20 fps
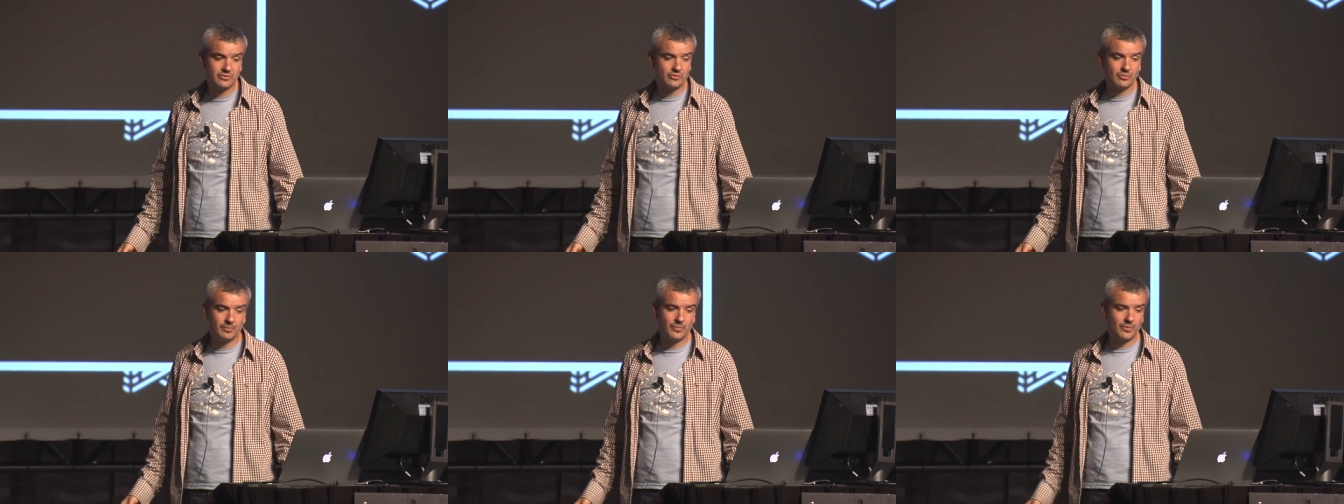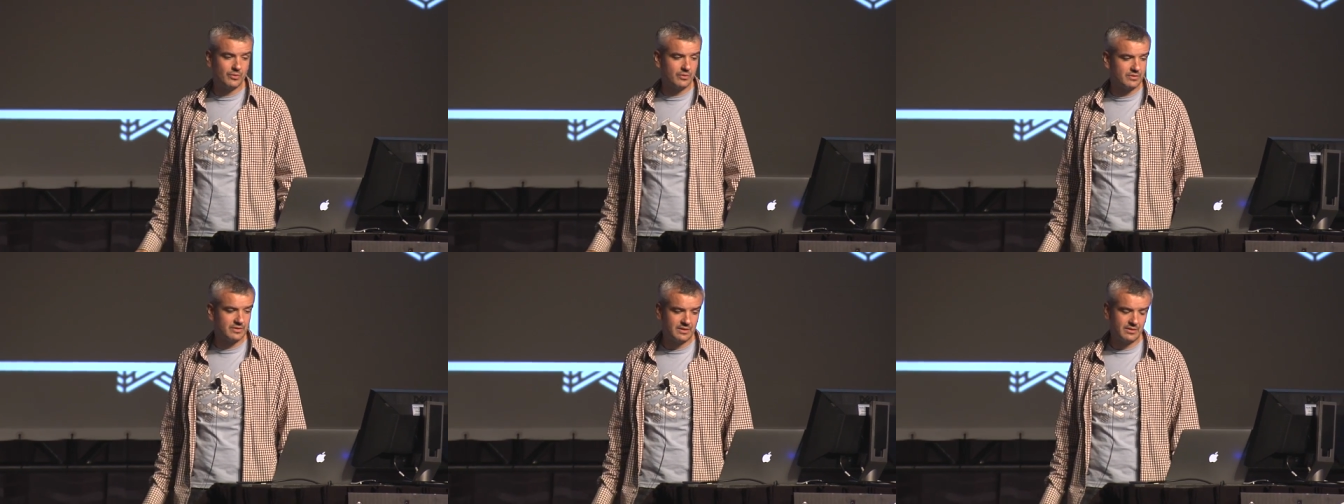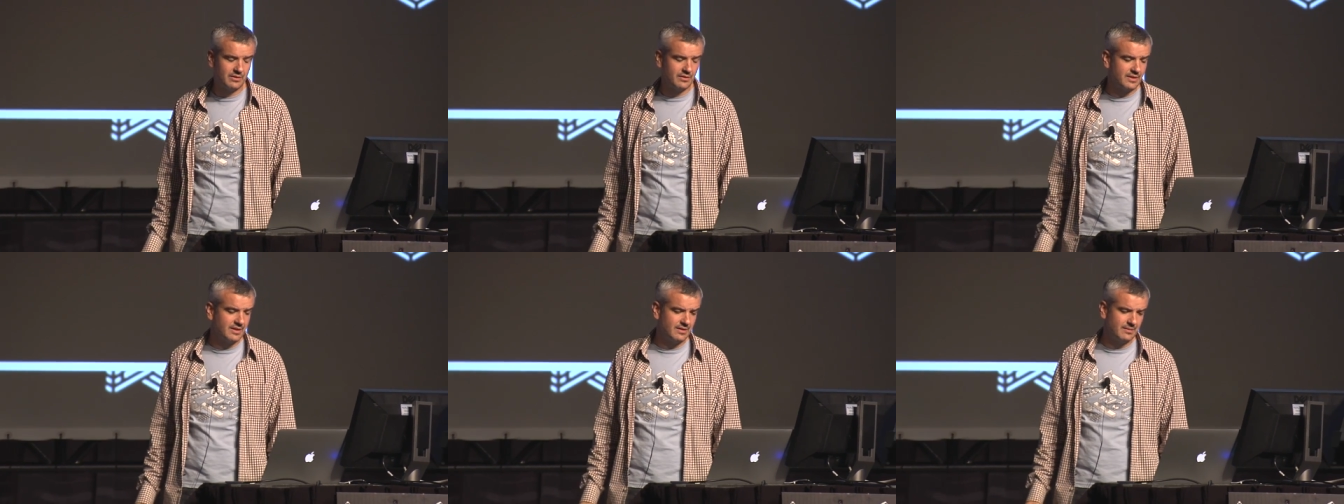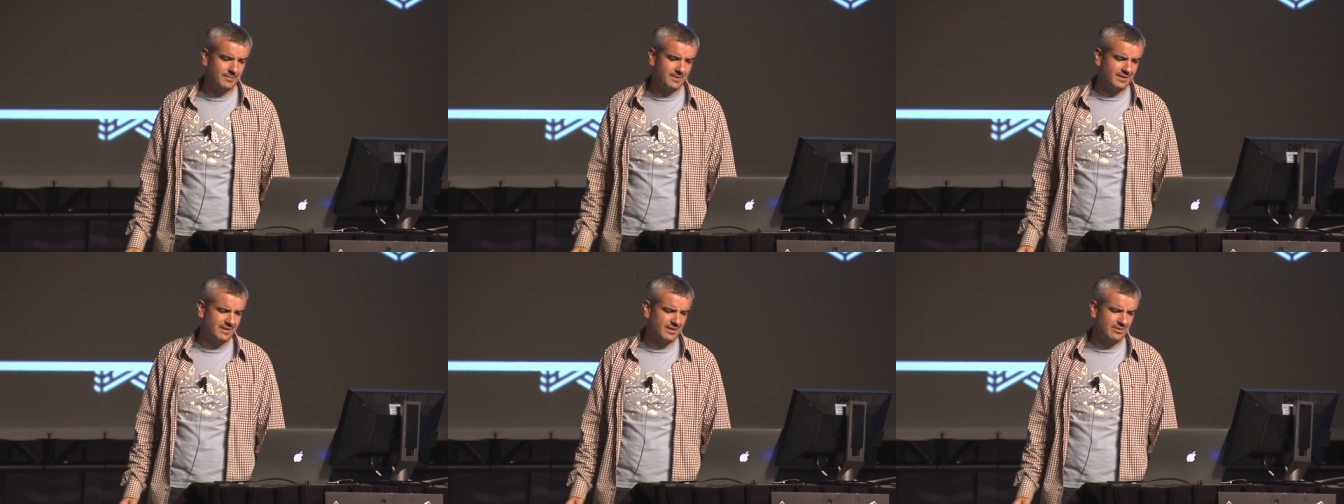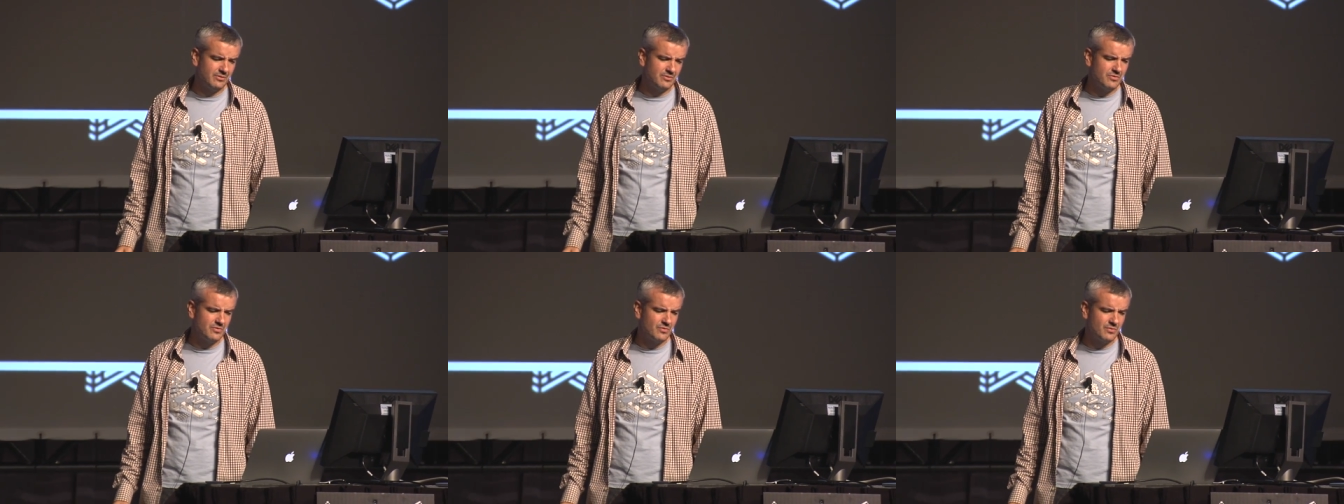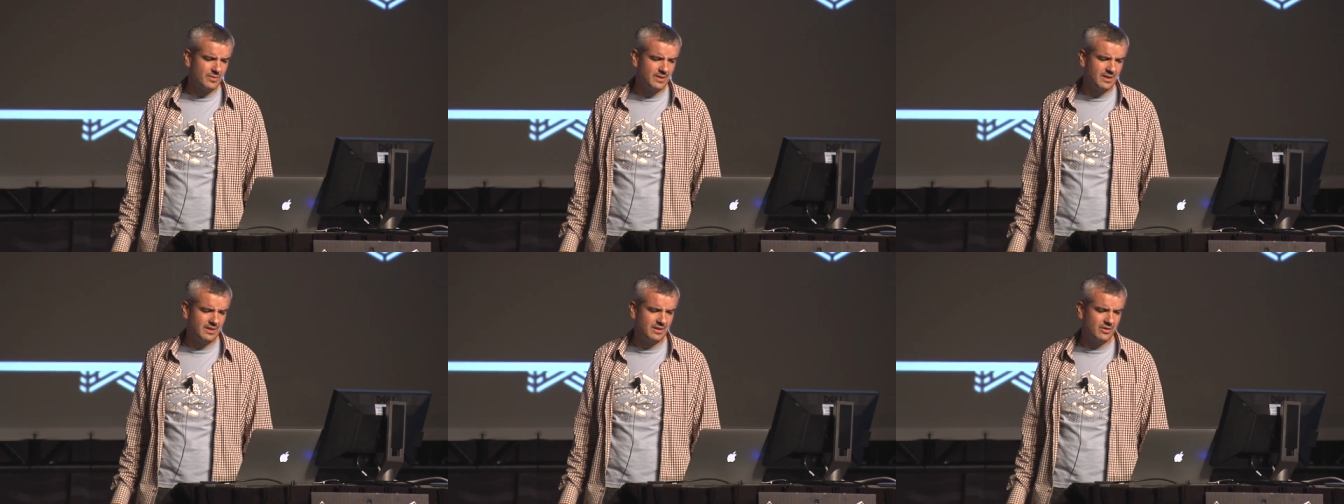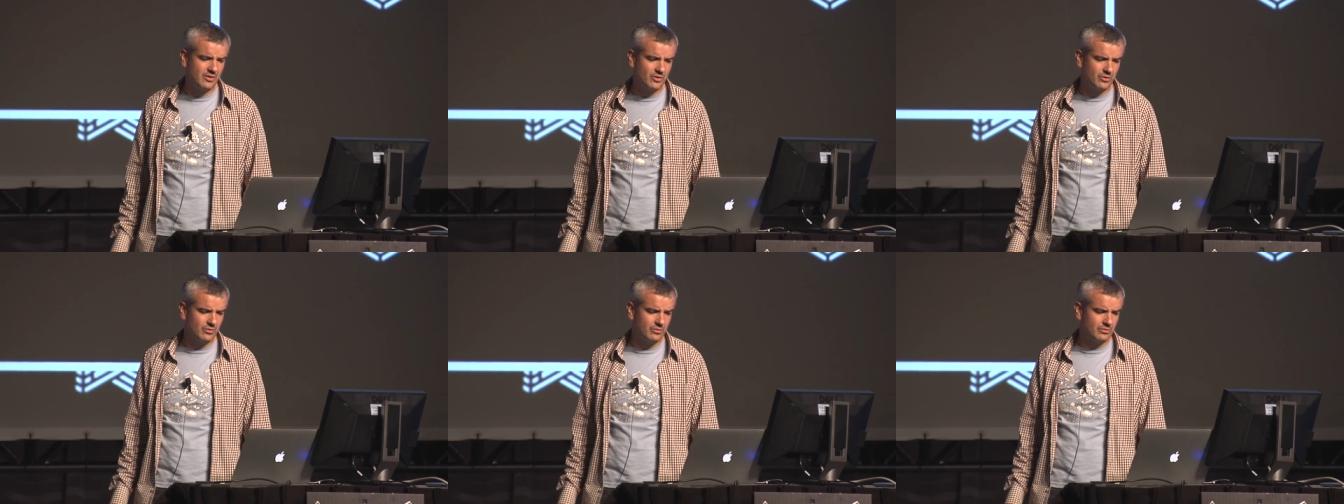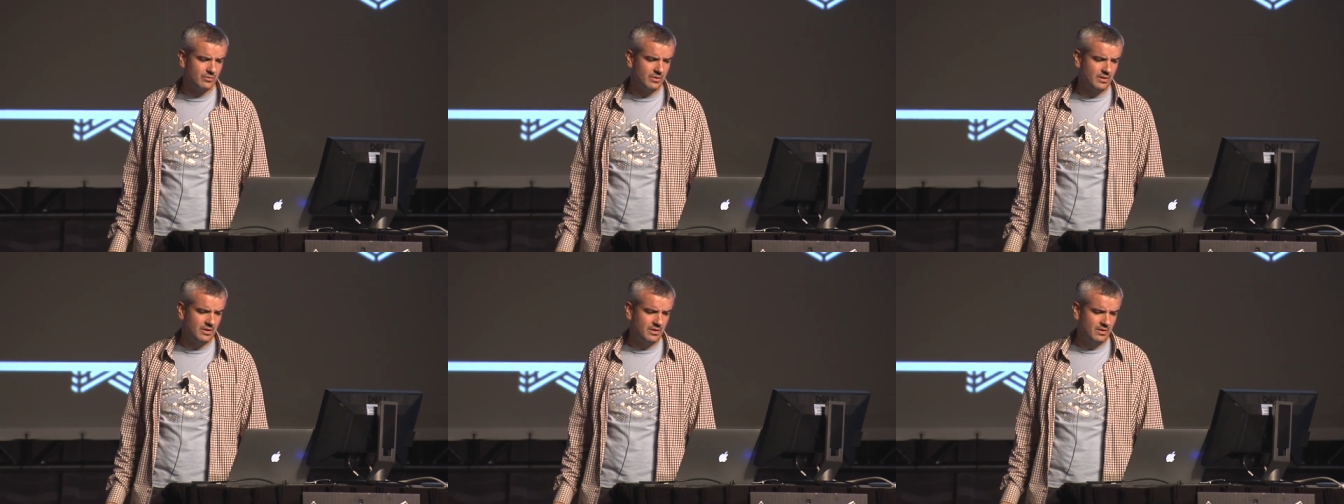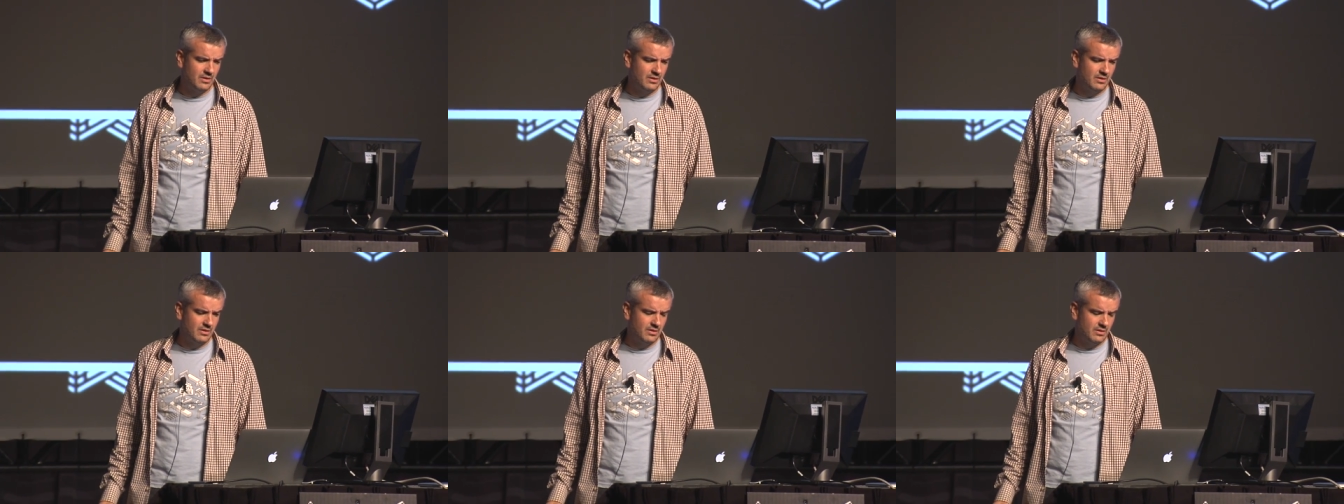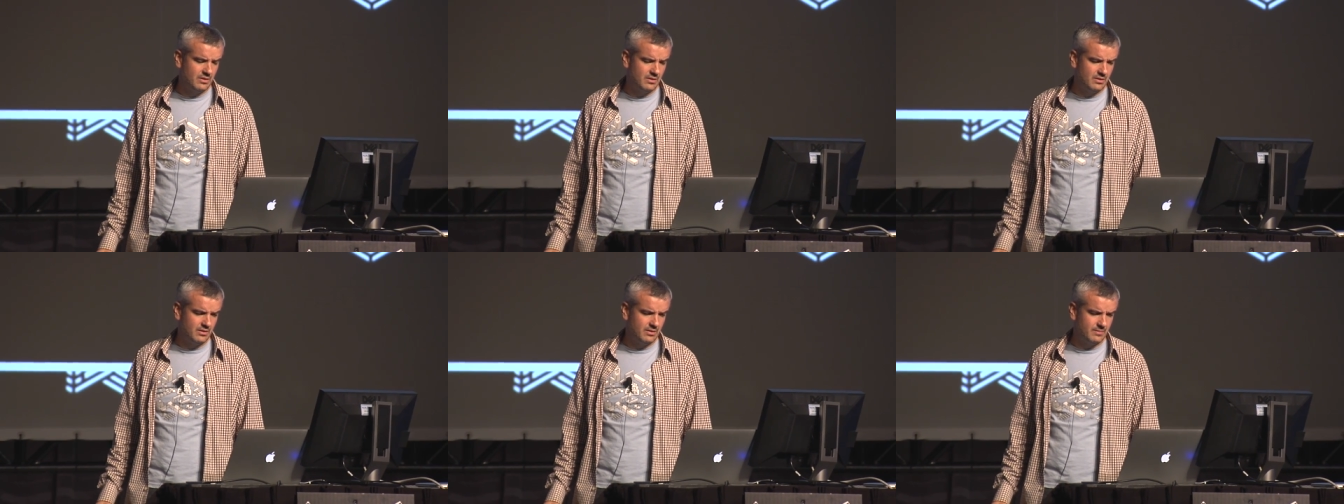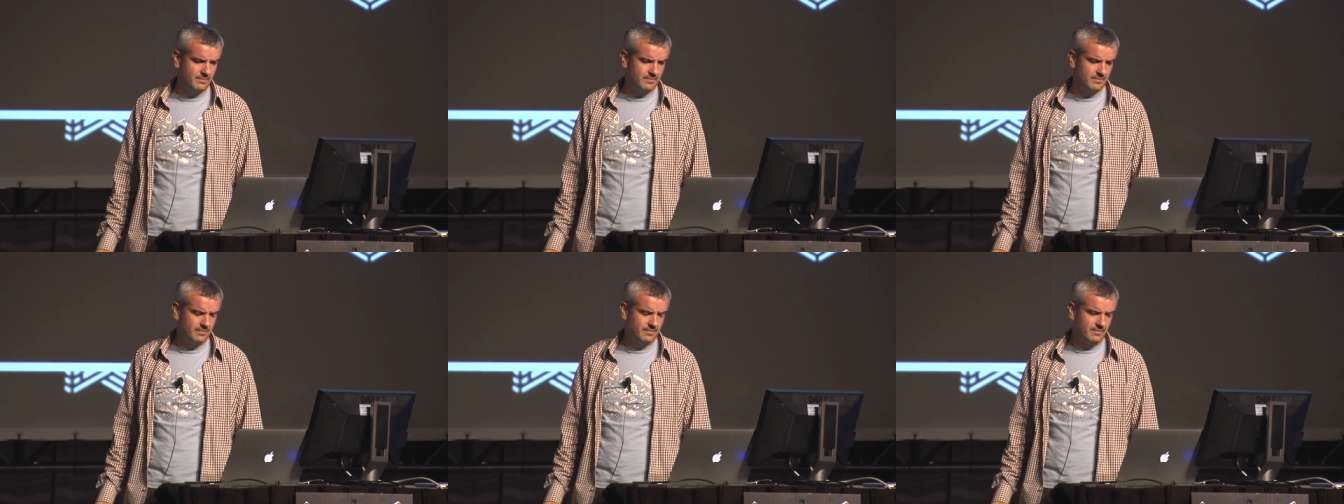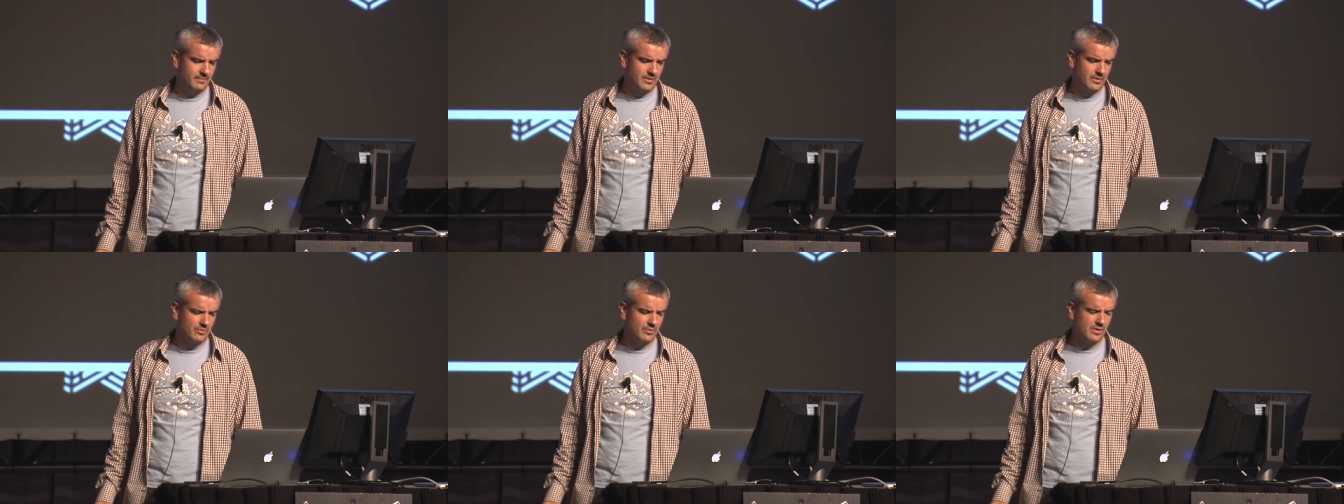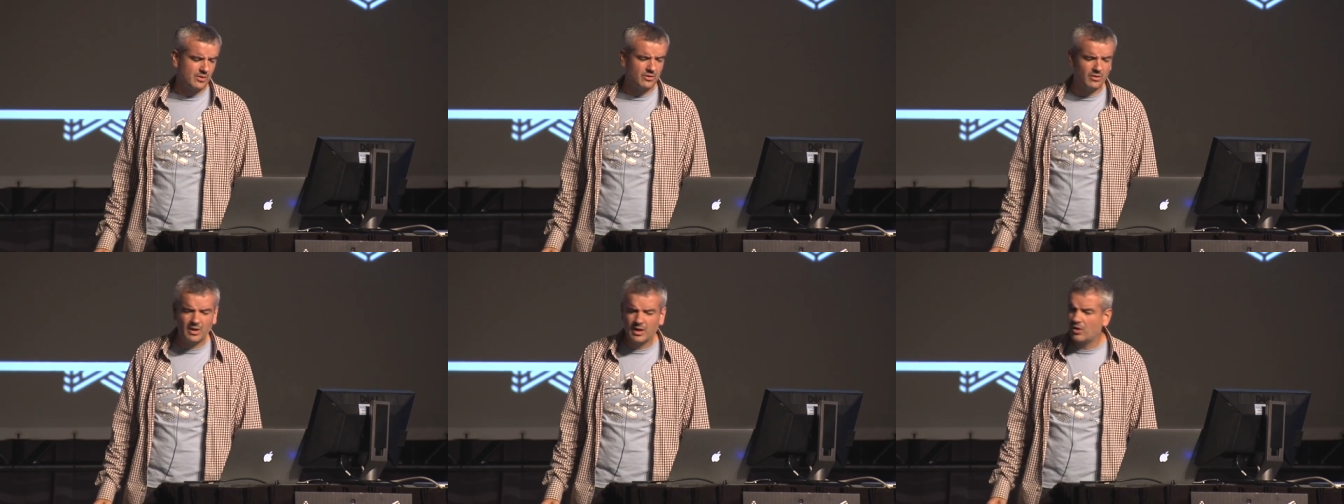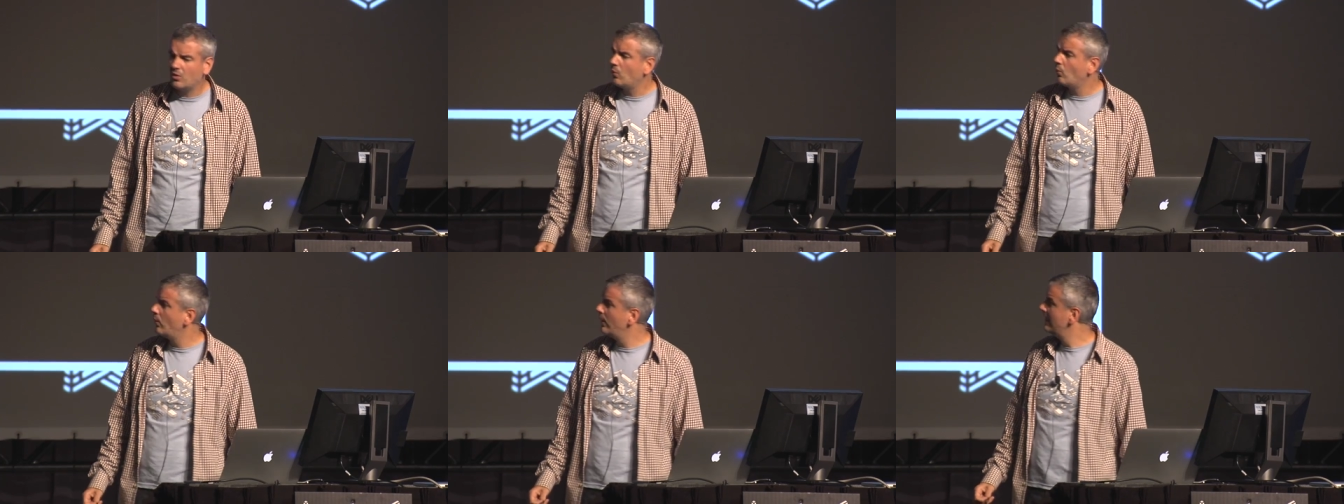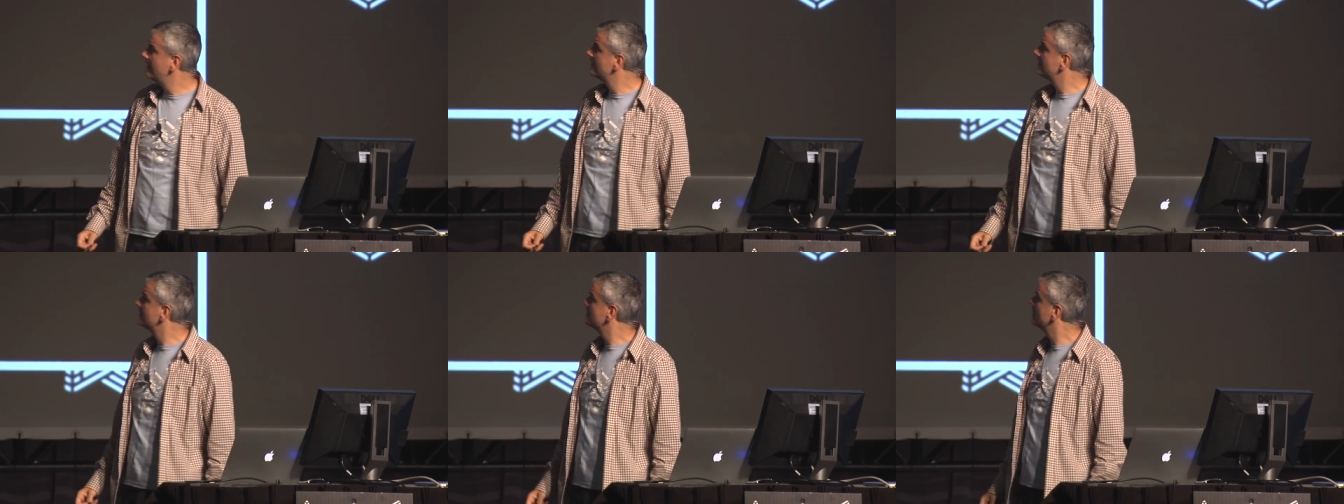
support and all that, but I don't really know how well that's